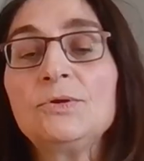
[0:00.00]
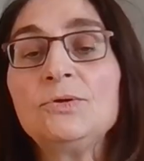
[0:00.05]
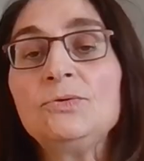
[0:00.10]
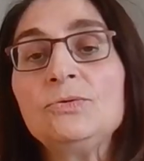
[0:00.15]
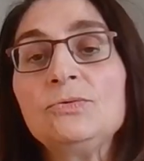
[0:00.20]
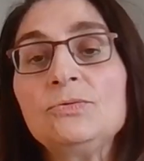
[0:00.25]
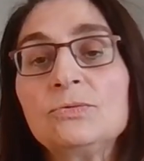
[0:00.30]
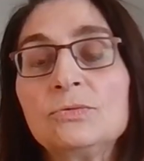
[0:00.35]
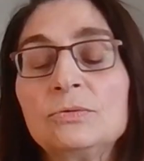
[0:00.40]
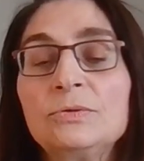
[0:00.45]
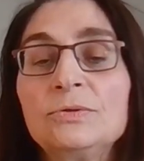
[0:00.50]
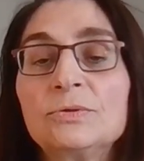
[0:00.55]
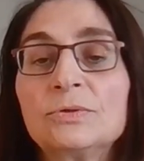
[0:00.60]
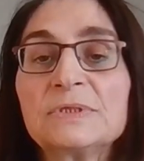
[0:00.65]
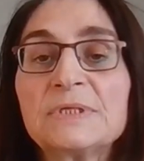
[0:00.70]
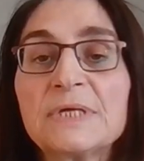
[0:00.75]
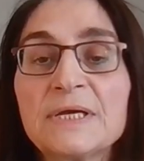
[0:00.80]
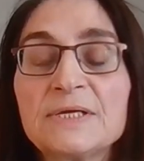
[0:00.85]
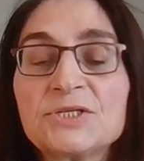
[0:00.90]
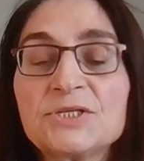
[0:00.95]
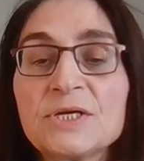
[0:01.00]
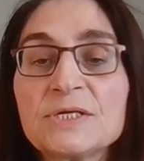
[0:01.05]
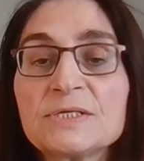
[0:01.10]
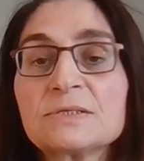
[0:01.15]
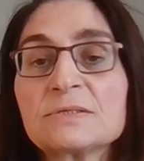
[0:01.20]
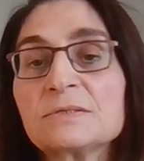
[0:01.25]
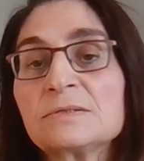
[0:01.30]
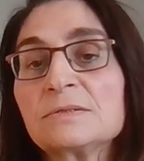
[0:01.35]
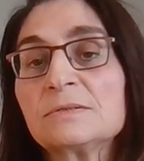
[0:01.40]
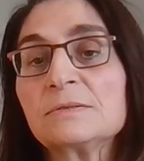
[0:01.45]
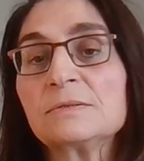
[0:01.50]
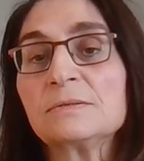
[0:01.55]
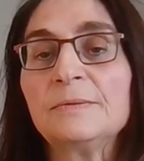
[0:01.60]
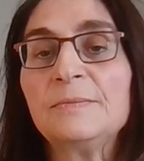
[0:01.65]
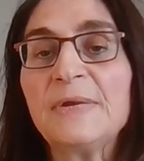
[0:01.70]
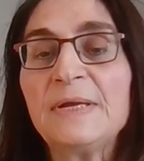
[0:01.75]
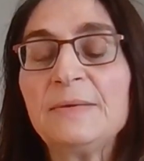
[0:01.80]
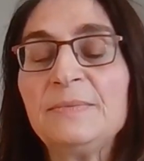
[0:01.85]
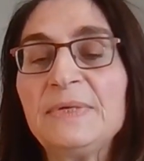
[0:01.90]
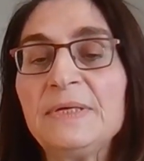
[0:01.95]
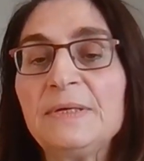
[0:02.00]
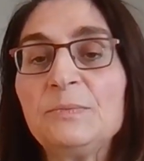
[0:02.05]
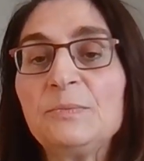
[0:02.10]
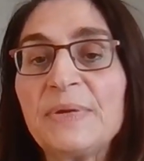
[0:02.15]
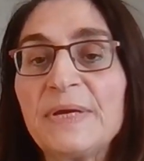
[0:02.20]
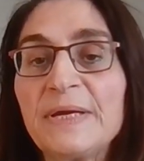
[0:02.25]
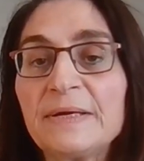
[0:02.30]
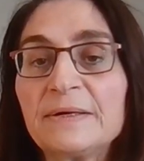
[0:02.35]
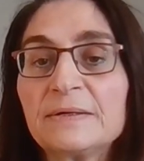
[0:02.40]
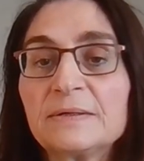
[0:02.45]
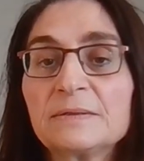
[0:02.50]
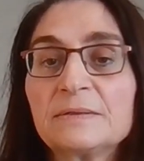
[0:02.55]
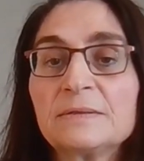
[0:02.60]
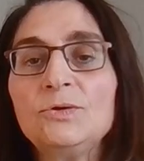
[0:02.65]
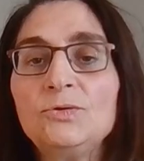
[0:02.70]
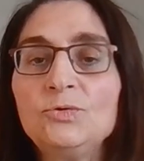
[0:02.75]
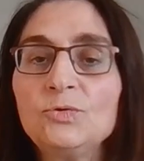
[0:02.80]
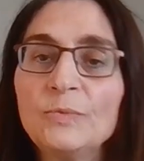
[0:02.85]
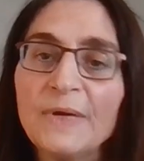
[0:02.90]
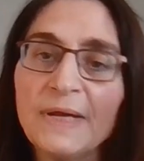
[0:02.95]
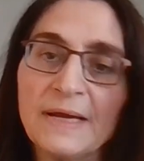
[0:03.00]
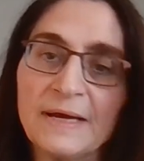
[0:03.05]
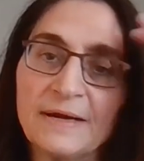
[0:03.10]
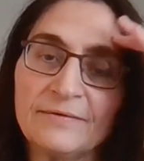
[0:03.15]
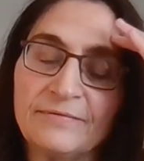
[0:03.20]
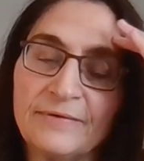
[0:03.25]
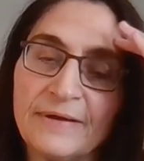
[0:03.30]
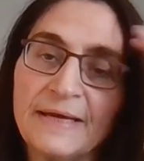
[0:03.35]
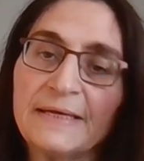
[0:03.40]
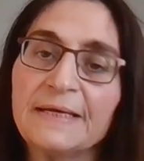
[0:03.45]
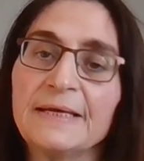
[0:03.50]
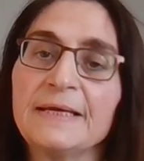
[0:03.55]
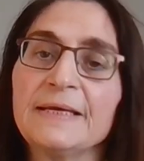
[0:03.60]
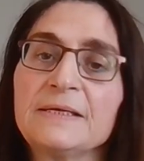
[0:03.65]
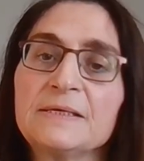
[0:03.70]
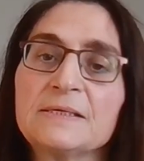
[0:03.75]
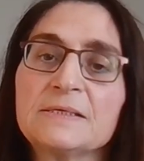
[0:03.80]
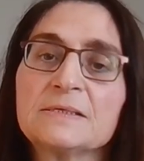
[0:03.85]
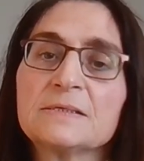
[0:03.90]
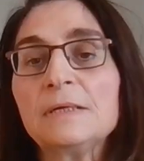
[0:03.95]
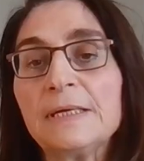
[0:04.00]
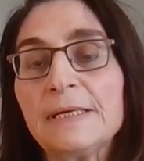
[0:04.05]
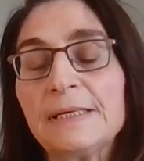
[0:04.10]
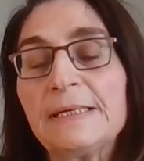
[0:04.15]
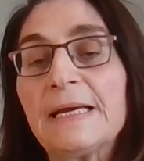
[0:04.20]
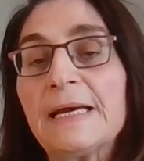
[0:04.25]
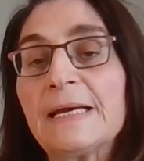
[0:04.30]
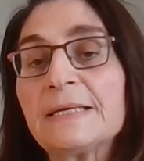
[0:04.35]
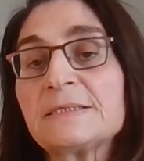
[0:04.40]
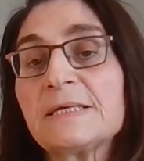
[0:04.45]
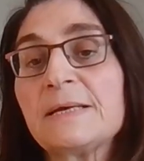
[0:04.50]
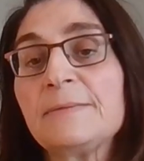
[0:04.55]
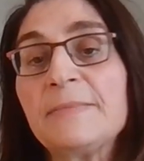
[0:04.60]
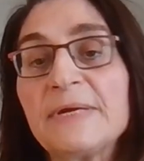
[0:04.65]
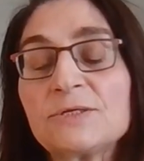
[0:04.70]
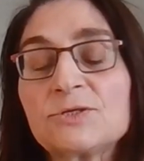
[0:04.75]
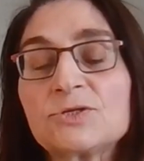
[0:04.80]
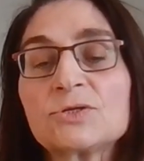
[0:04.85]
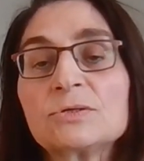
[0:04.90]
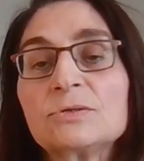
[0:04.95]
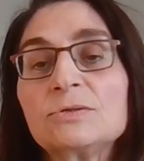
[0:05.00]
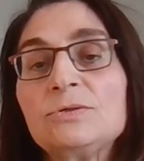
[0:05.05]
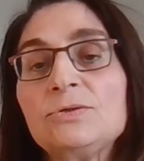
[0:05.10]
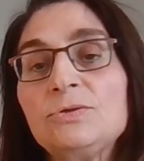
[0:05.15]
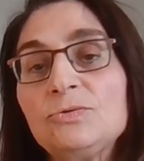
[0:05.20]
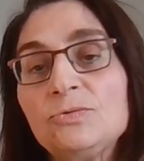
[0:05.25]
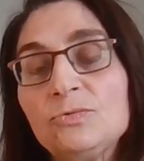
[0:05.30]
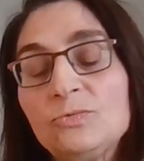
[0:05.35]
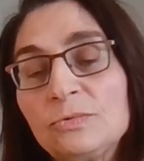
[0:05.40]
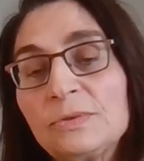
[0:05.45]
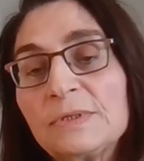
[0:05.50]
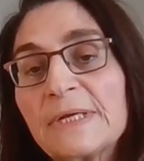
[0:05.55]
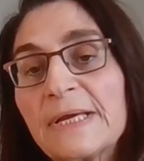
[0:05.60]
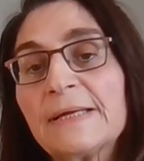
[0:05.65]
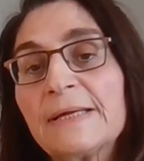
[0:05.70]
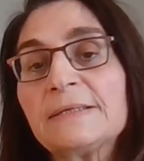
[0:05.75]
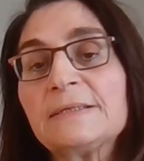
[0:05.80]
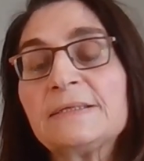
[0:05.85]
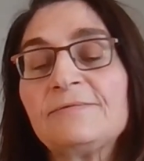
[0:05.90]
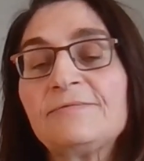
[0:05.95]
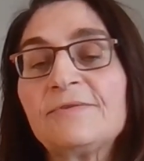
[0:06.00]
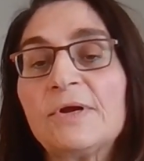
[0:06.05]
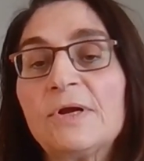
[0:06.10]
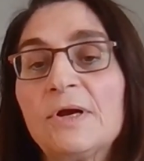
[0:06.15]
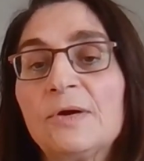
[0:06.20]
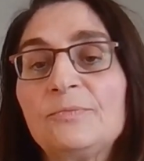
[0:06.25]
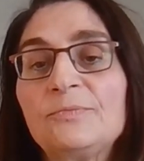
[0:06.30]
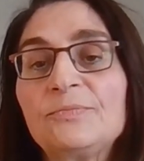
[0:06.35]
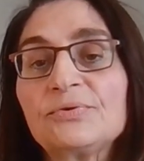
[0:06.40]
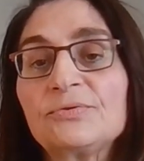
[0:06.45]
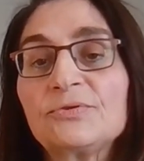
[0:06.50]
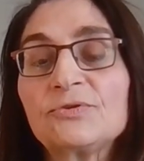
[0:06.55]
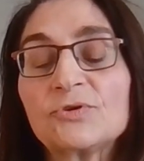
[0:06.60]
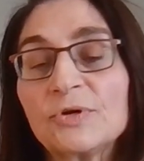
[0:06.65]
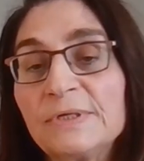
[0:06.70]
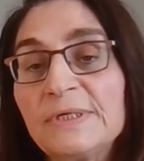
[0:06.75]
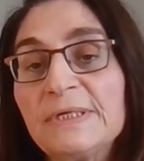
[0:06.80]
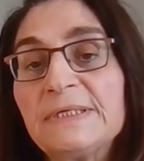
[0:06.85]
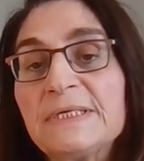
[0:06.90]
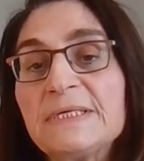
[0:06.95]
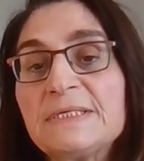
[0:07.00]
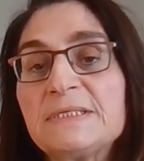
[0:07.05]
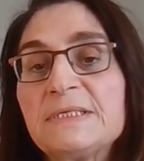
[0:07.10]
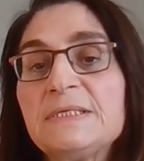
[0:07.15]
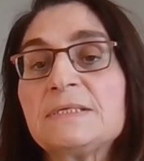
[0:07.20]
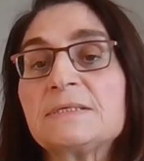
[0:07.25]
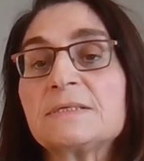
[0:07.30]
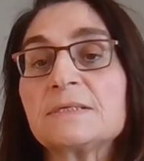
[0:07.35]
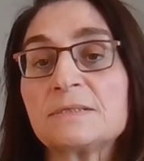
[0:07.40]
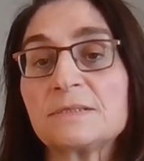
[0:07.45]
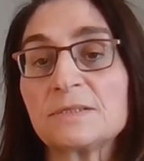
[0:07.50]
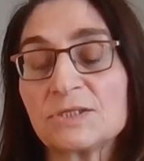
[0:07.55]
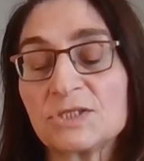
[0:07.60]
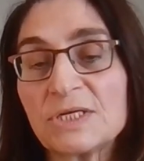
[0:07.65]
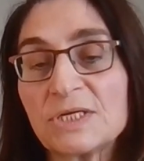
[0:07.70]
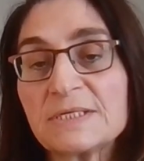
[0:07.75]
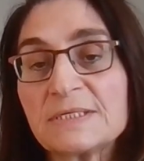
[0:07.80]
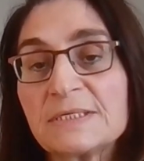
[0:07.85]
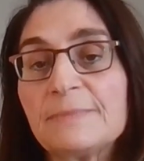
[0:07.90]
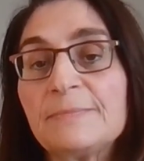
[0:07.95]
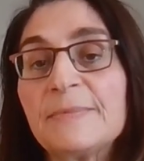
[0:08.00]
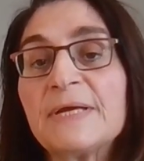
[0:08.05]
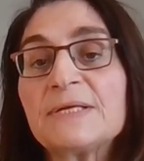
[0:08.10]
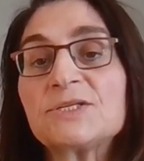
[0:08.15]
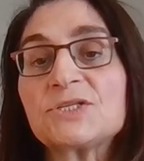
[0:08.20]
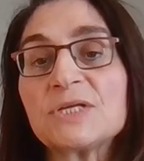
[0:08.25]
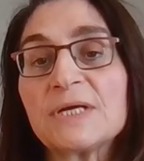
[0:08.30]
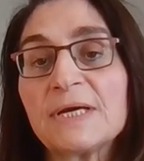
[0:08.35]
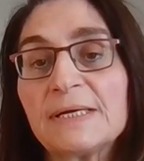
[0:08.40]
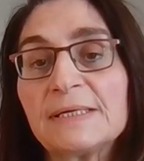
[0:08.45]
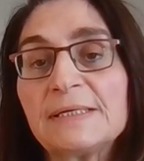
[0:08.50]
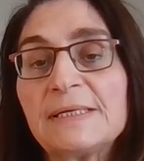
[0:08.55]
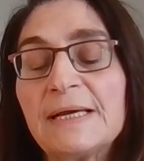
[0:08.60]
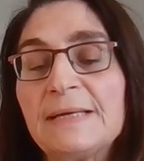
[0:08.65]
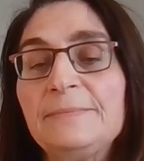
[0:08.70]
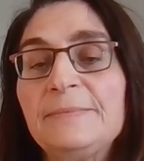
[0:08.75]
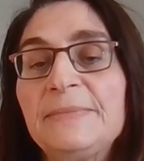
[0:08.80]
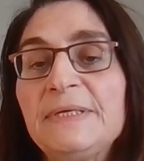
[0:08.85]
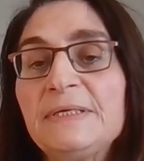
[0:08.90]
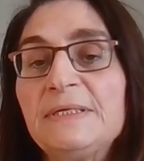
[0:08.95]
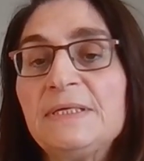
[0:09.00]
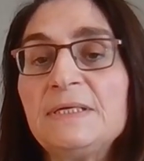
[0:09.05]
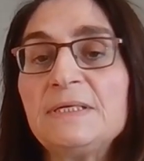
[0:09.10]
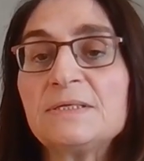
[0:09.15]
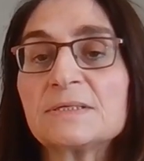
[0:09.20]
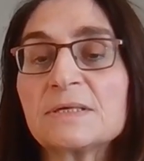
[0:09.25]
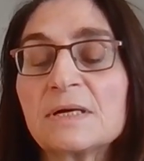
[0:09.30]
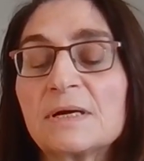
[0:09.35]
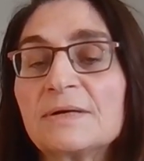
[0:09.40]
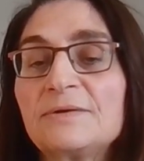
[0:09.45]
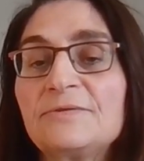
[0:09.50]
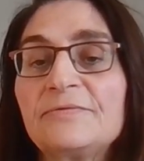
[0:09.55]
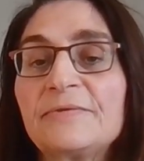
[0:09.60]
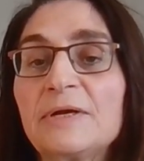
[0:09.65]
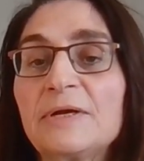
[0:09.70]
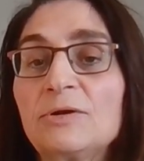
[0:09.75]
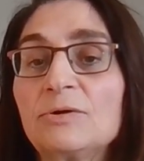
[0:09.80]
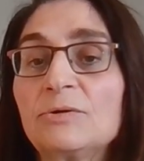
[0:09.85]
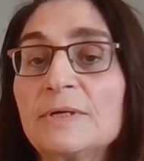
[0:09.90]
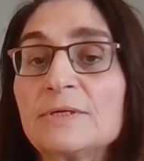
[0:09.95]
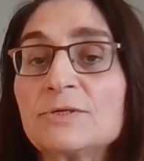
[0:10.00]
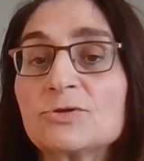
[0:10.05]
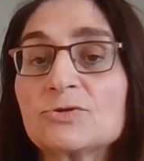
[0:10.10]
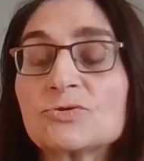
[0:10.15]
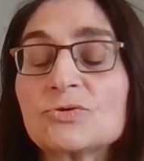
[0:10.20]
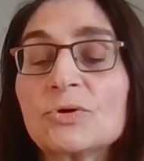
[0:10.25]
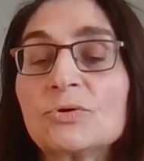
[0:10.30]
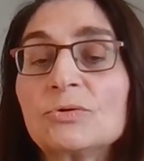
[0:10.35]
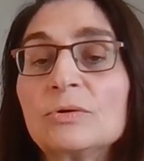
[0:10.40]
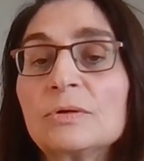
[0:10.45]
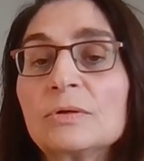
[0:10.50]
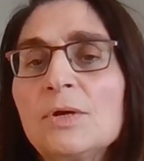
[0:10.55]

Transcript: Your digestion may be impaired, you may have headaches, and as I mentioned, you can develop chronic diseases such as dementia, diabetes, heart failure, and stroke.